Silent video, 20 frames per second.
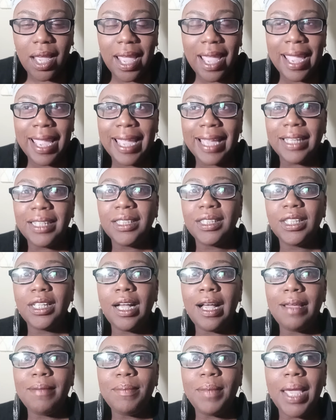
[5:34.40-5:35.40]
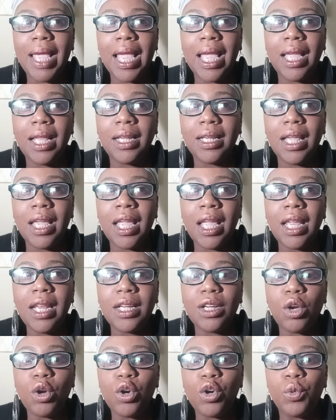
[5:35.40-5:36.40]
And I mean,
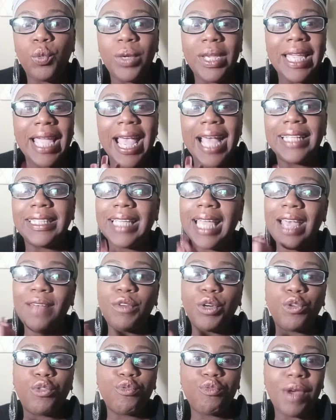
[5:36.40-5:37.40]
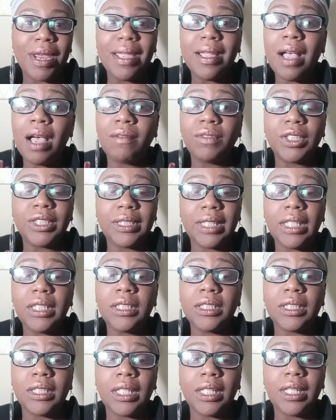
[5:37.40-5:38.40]
we had to have a great
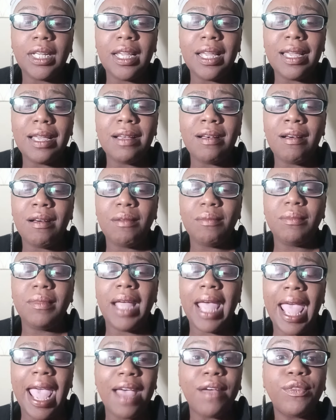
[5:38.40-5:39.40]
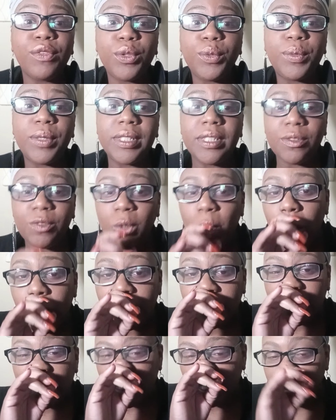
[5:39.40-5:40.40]
conversation afterwards. Of
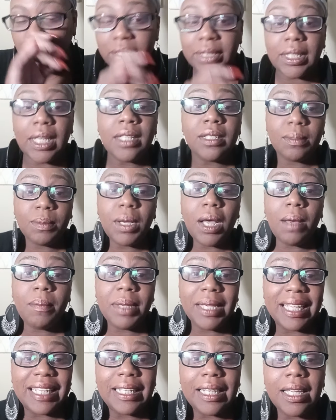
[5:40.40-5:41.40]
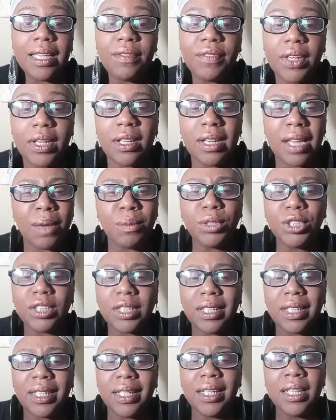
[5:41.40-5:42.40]
course, his friends end up coming and leaving, and that was
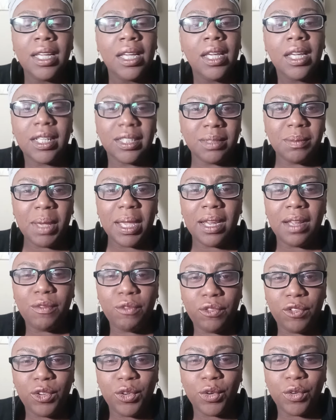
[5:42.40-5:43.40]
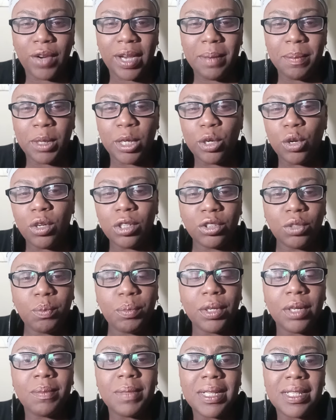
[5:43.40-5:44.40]
good because it made him feel great, but it also
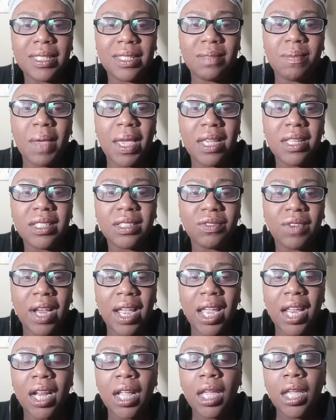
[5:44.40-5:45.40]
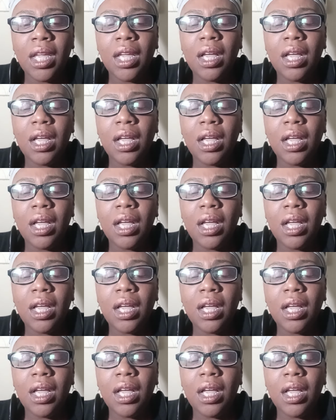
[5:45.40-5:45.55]
put him in a space, right?